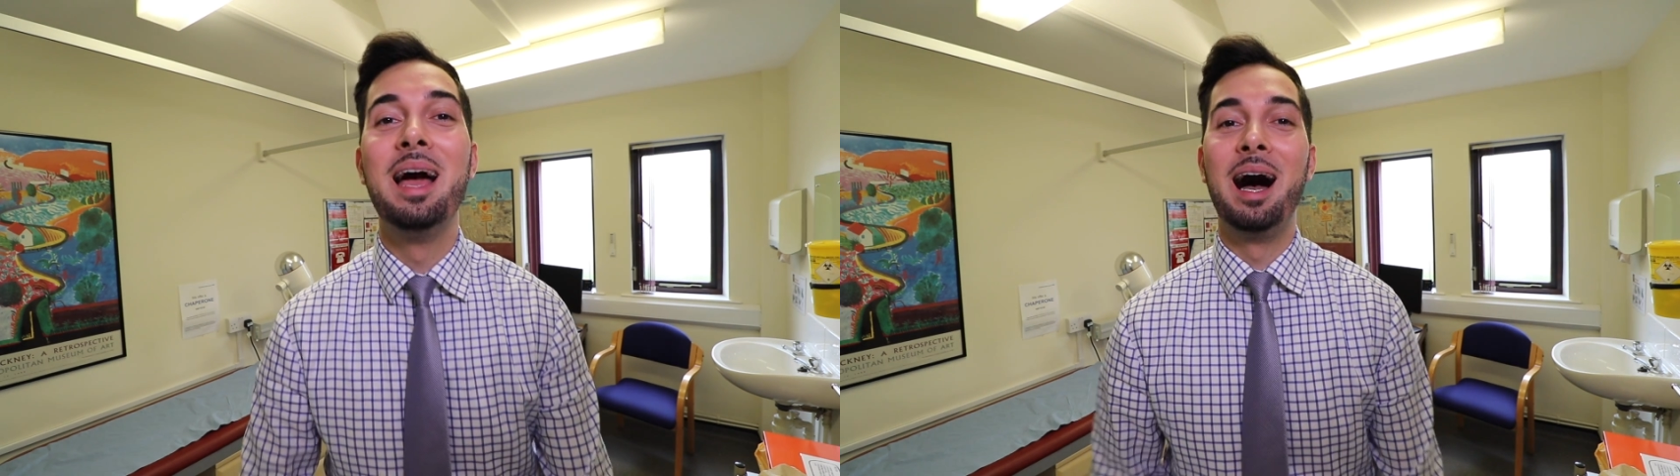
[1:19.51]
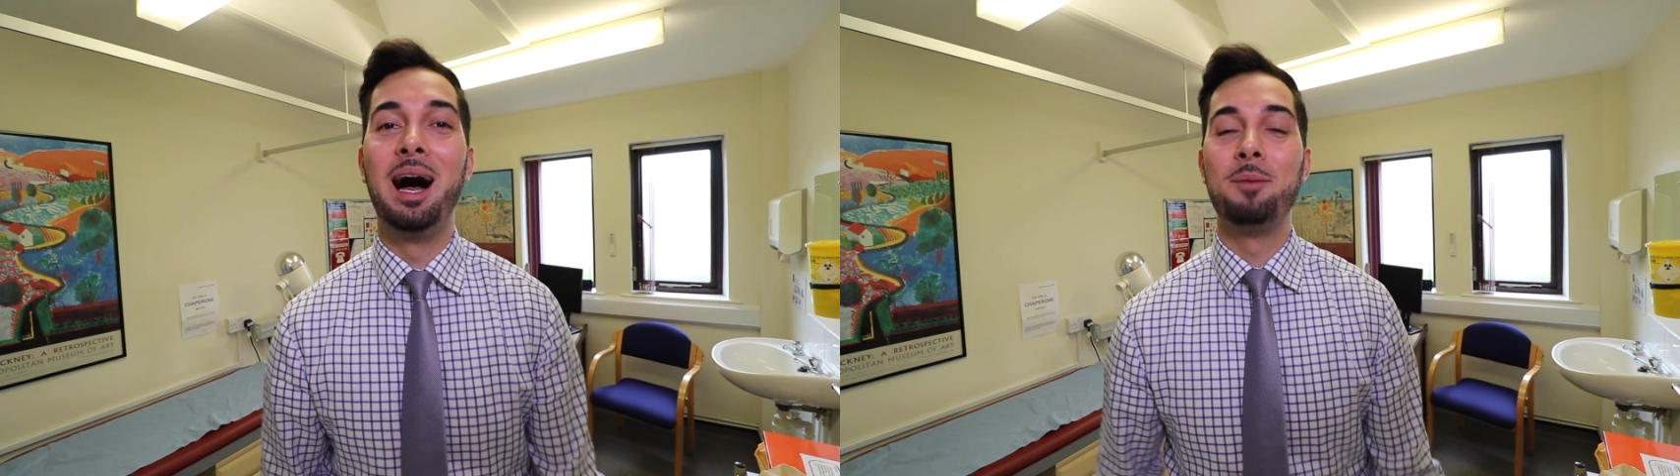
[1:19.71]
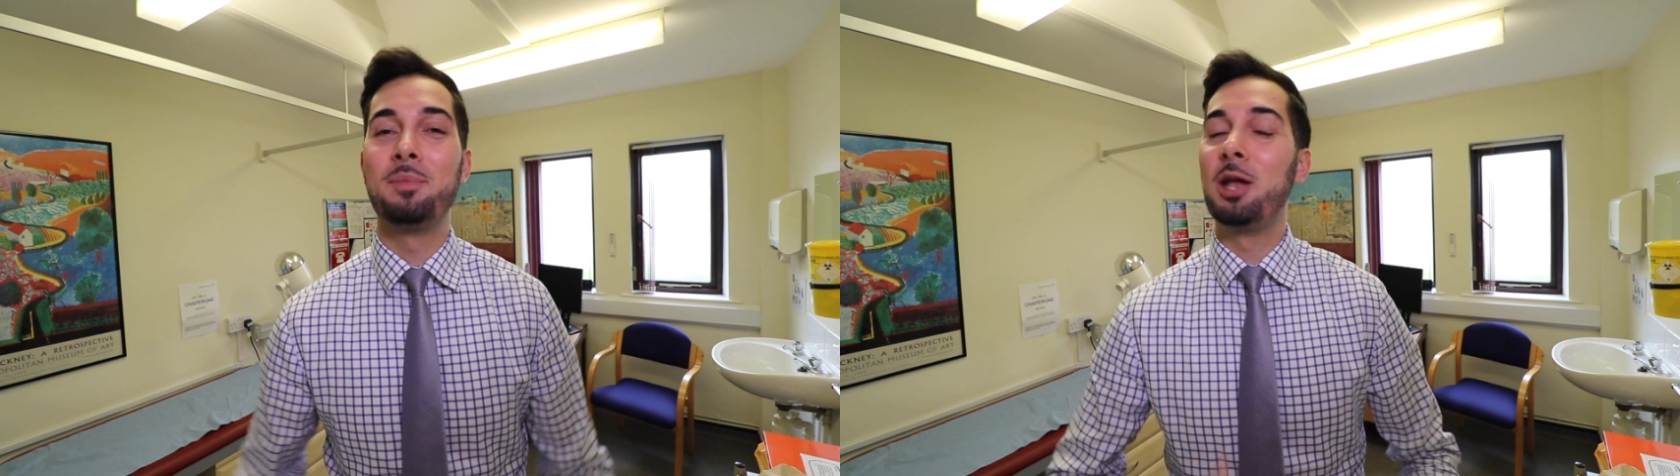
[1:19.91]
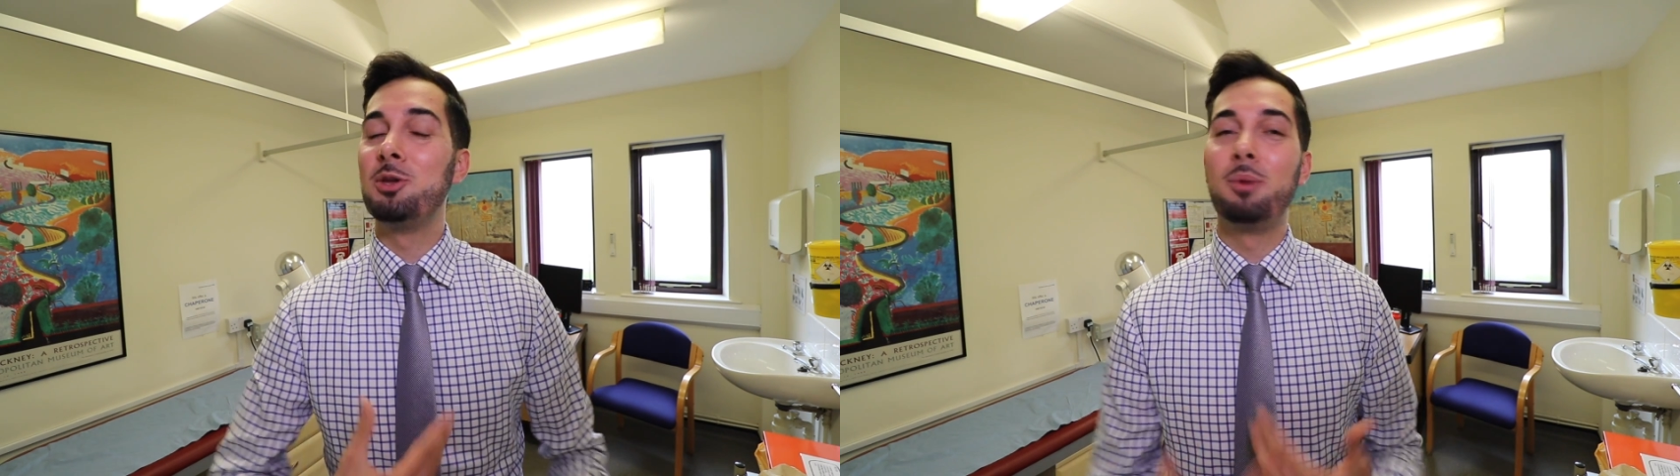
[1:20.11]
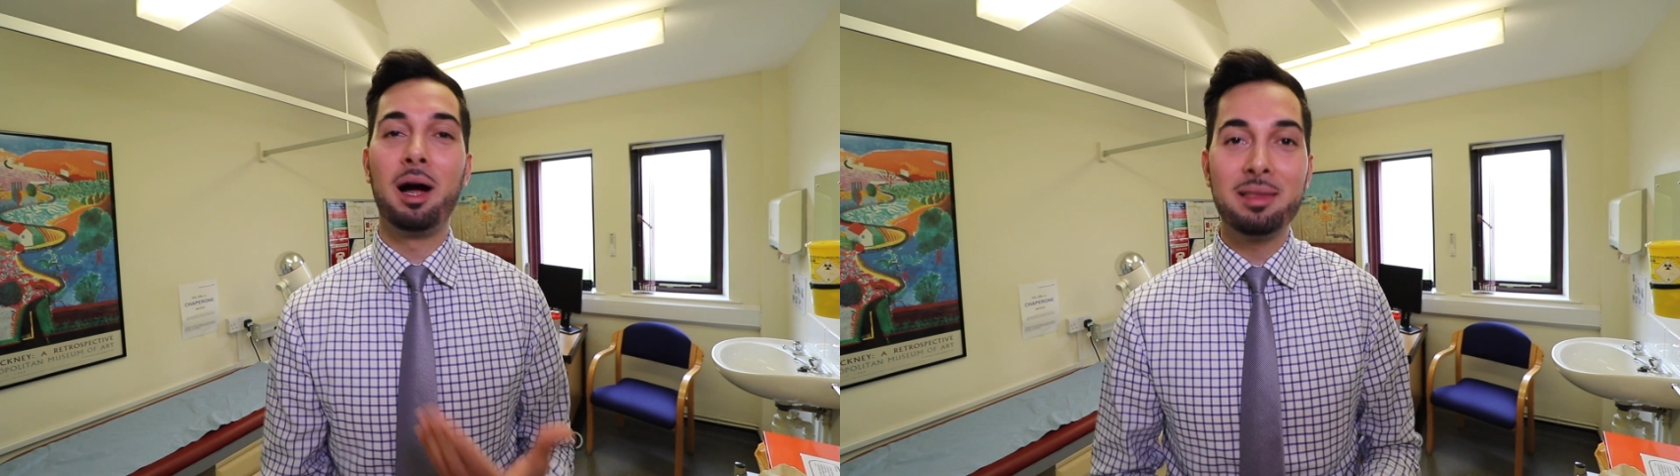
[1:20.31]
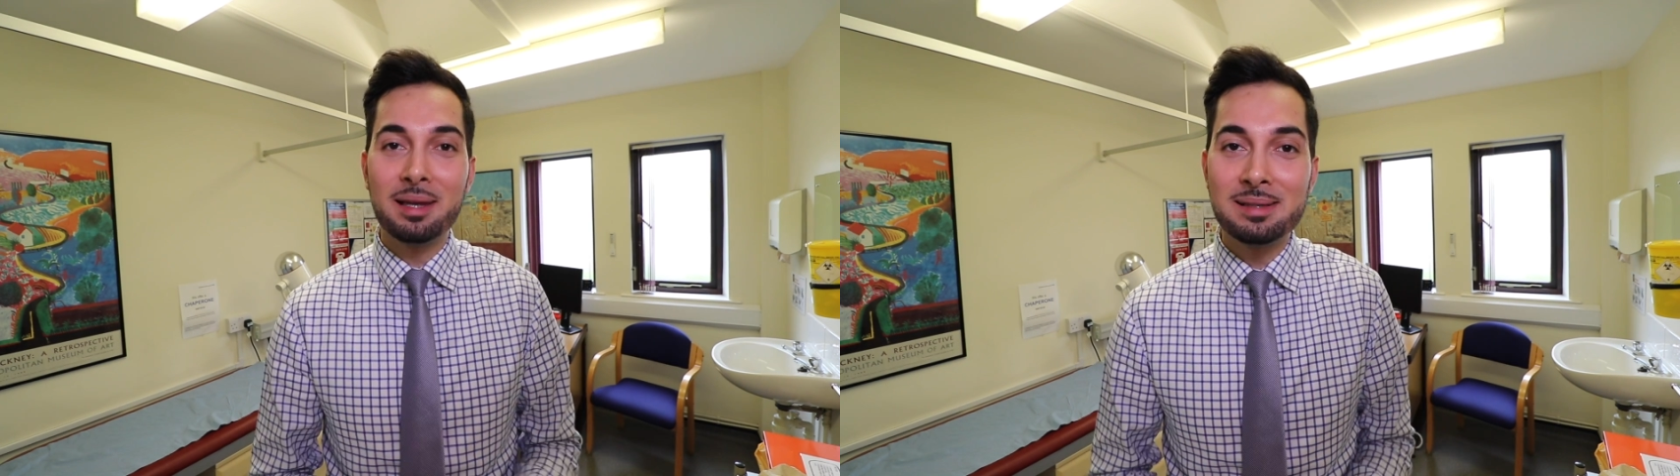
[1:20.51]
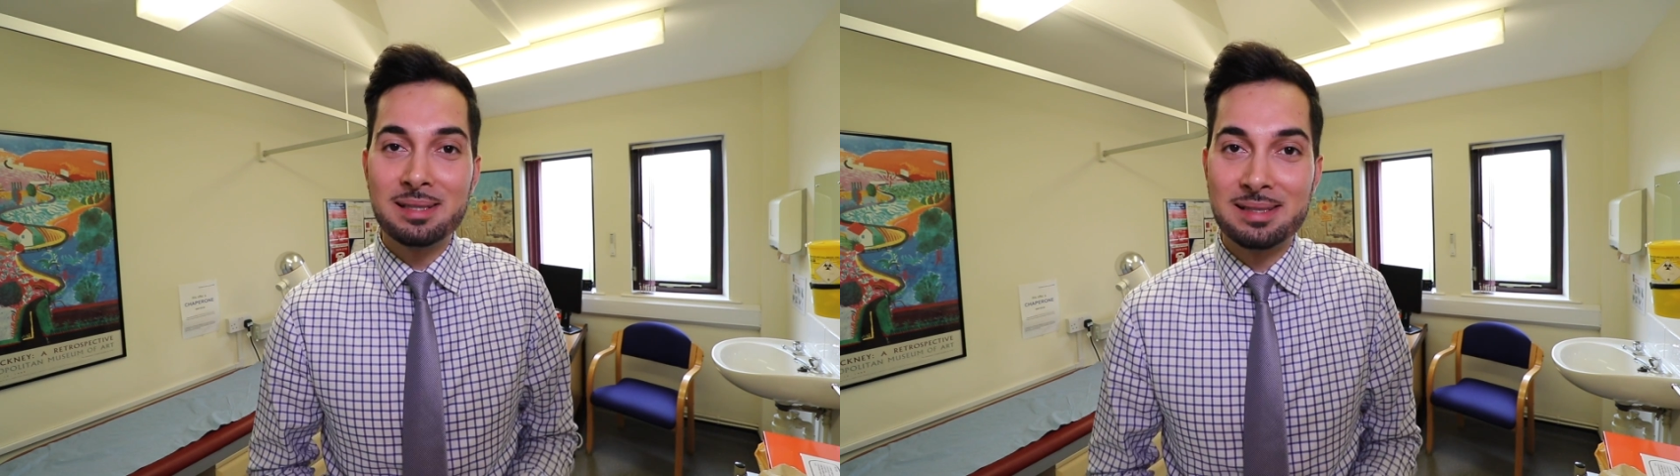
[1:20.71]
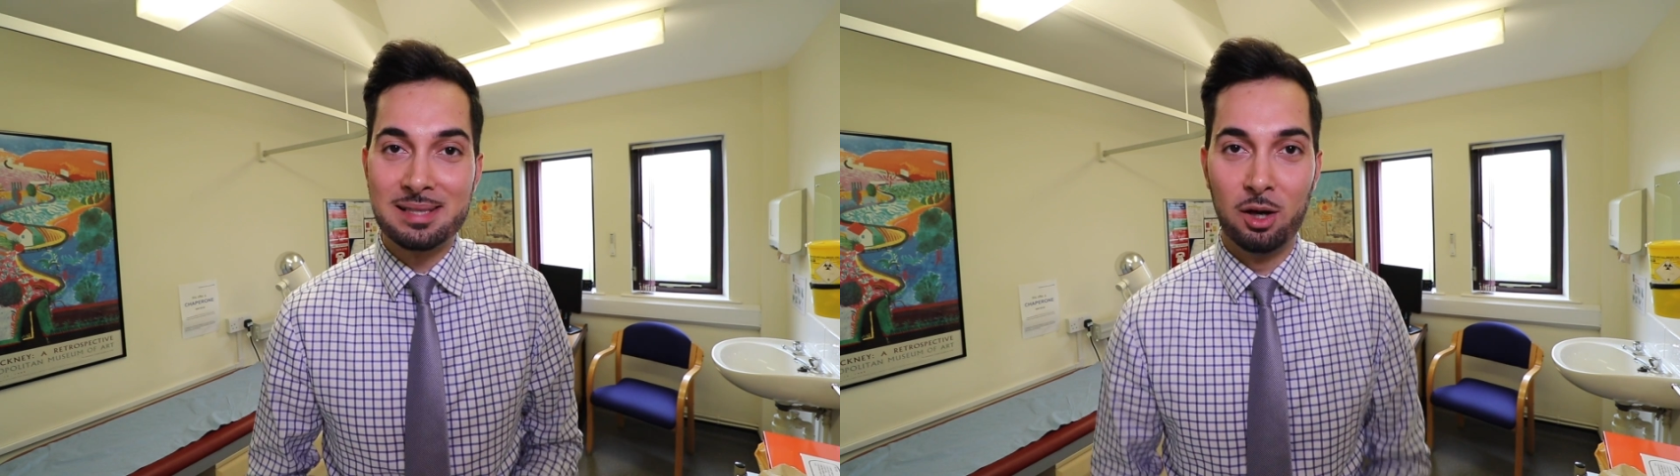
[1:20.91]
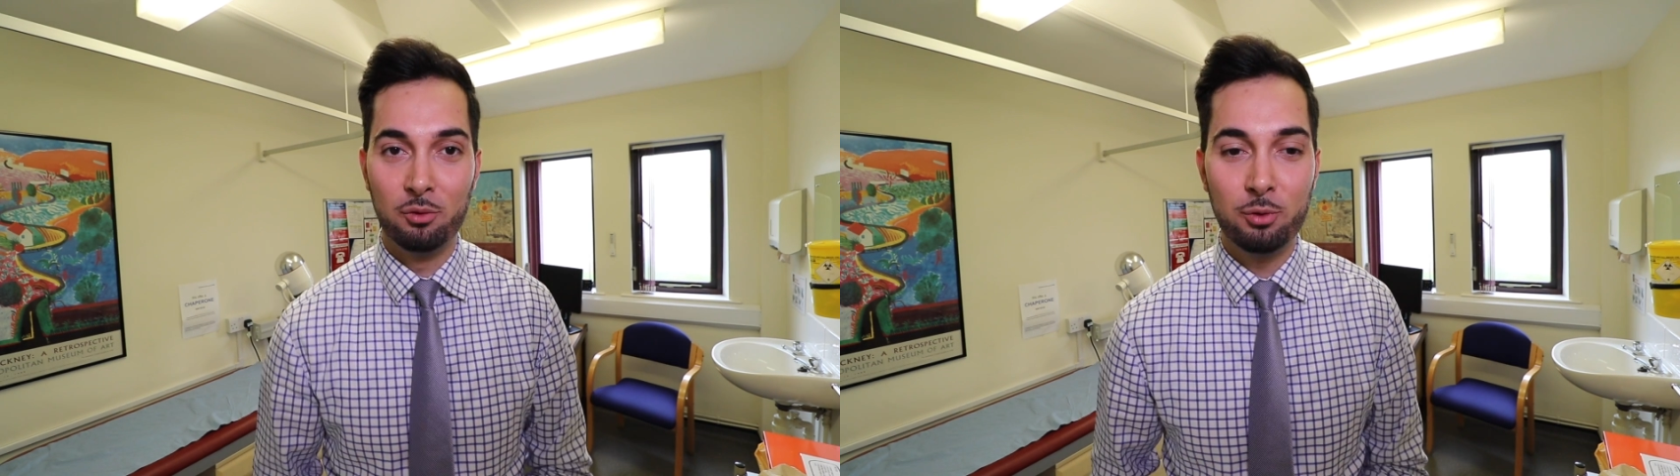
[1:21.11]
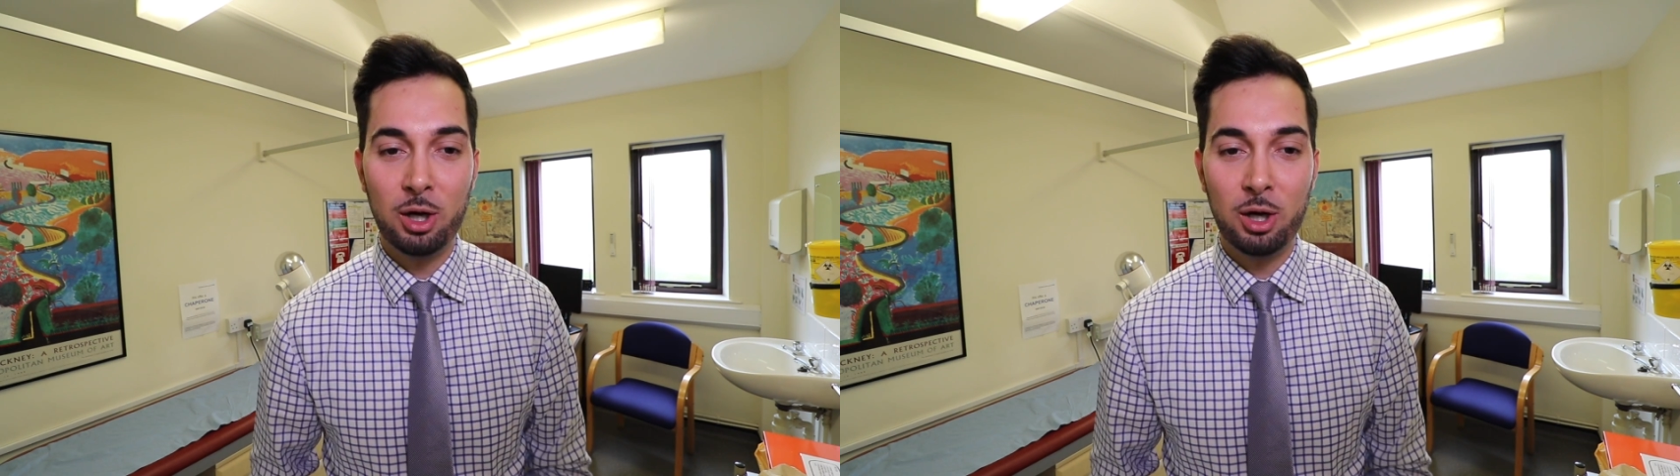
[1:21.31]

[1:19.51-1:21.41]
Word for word: Um, and you might think to yourself,